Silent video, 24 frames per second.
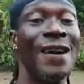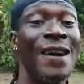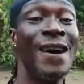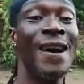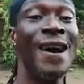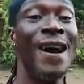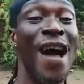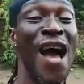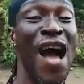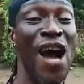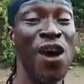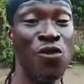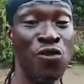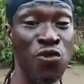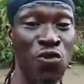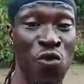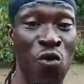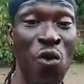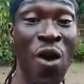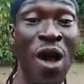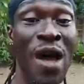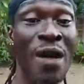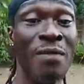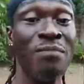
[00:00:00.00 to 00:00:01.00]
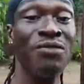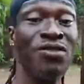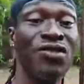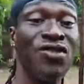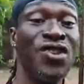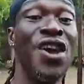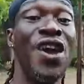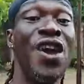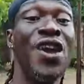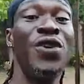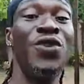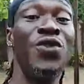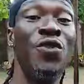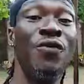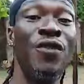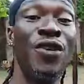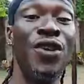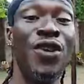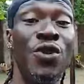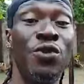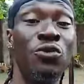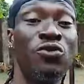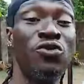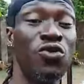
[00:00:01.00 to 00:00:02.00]
I go do them till you
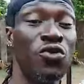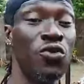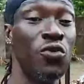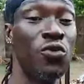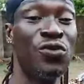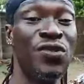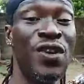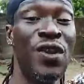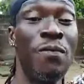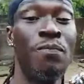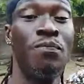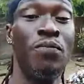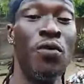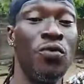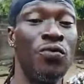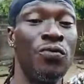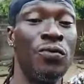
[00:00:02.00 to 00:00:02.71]
reduce your tempo.